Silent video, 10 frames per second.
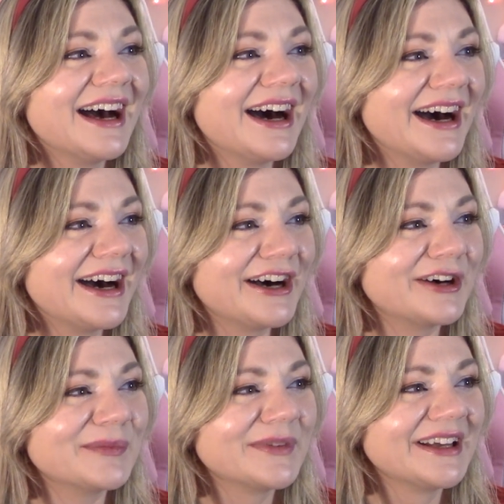
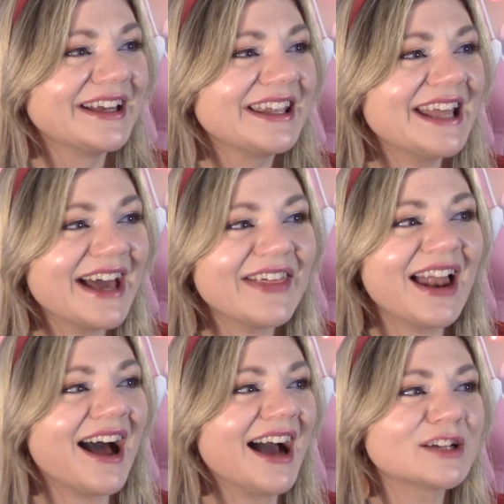Yeah,
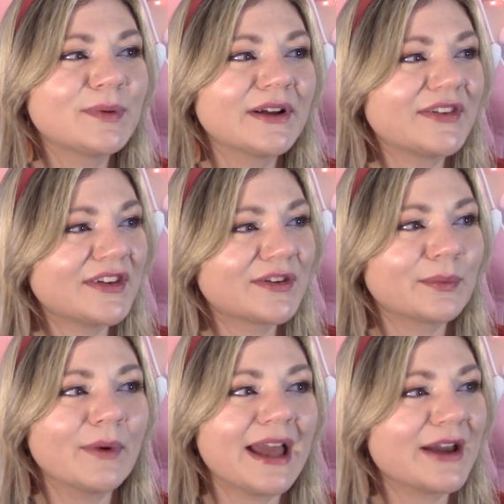that octopus is
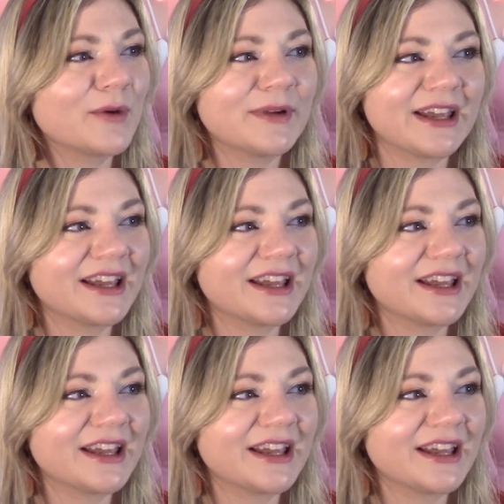way OP.